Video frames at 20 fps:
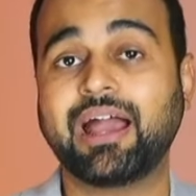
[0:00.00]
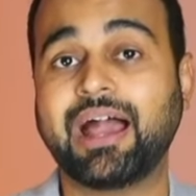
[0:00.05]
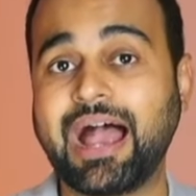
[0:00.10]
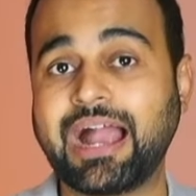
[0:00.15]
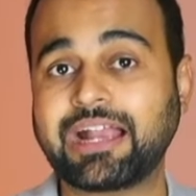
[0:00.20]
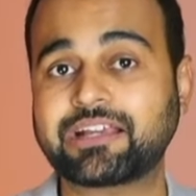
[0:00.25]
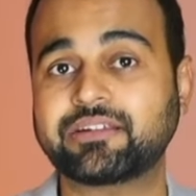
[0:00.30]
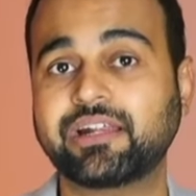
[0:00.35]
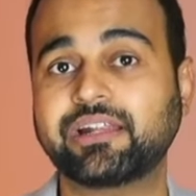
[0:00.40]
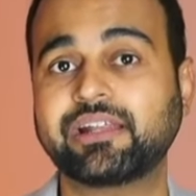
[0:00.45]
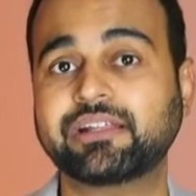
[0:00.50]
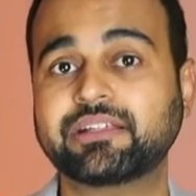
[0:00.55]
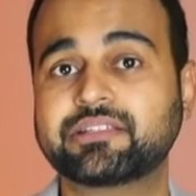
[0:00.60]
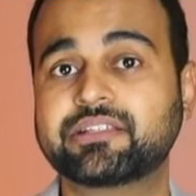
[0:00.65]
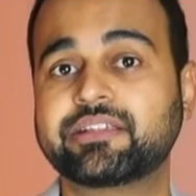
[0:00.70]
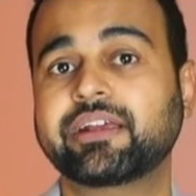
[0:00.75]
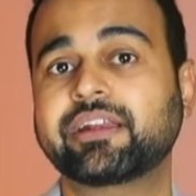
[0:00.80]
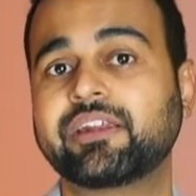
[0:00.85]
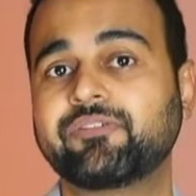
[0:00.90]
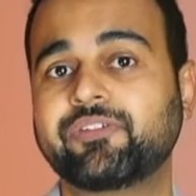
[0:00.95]
Actually, there's a
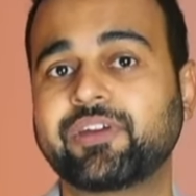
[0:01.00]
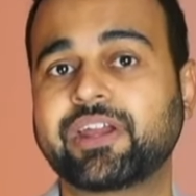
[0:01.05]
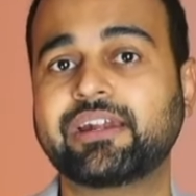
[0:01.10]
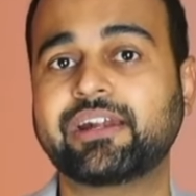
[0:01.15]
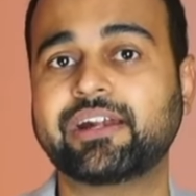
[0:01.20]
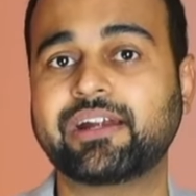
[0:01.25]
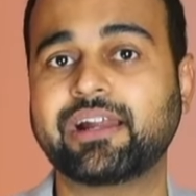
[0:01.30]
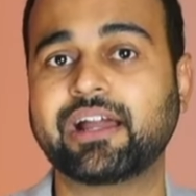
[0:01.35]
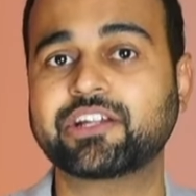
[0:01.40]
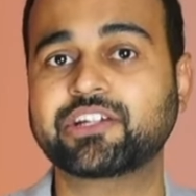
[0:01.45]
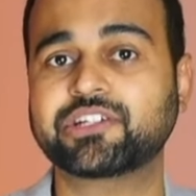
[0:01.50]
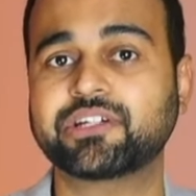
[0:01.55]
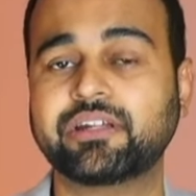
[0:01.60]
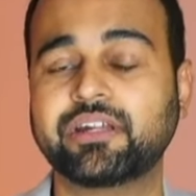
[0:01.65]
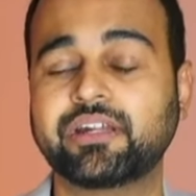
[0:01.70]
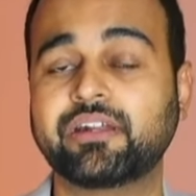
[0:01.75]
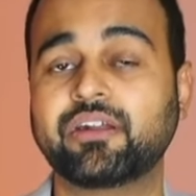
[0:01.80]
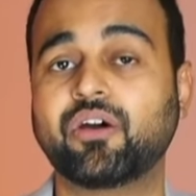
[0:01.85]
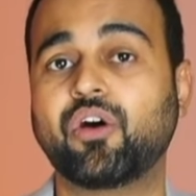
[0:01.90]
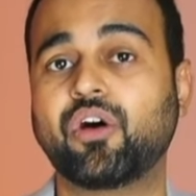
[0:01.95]
significant reduction
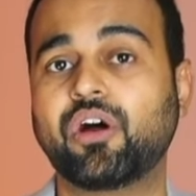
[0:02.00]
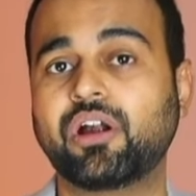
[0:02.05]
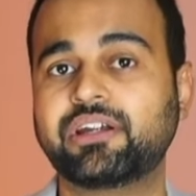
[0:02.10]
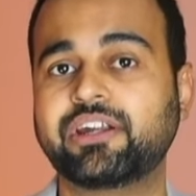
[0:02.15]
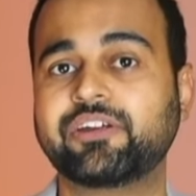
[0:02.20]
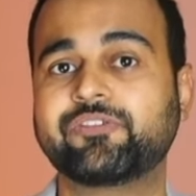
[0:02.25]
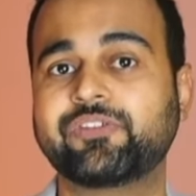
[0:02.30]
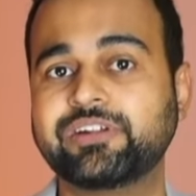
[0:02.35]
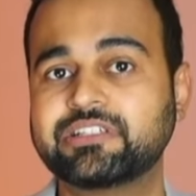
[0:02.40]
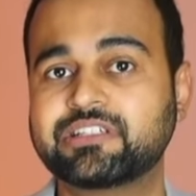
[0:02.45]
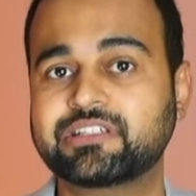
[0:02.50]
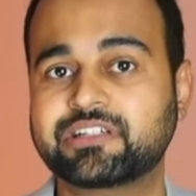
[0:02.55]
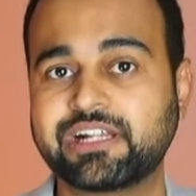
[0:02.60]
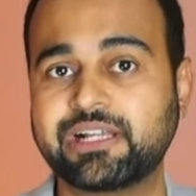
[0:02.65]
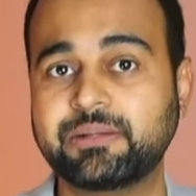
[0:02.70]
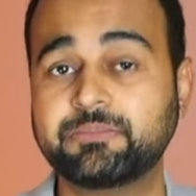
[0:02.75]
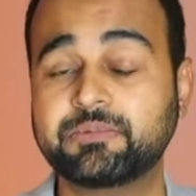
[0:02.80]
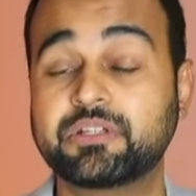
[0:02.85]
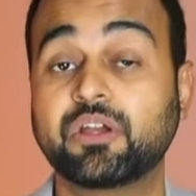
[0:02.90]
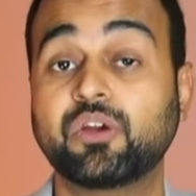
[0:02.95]
in all different
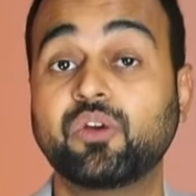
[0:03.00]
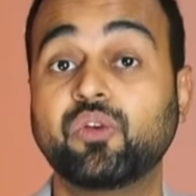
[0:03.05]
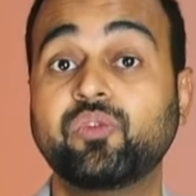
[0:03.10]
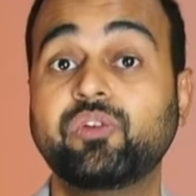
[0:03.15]
streams,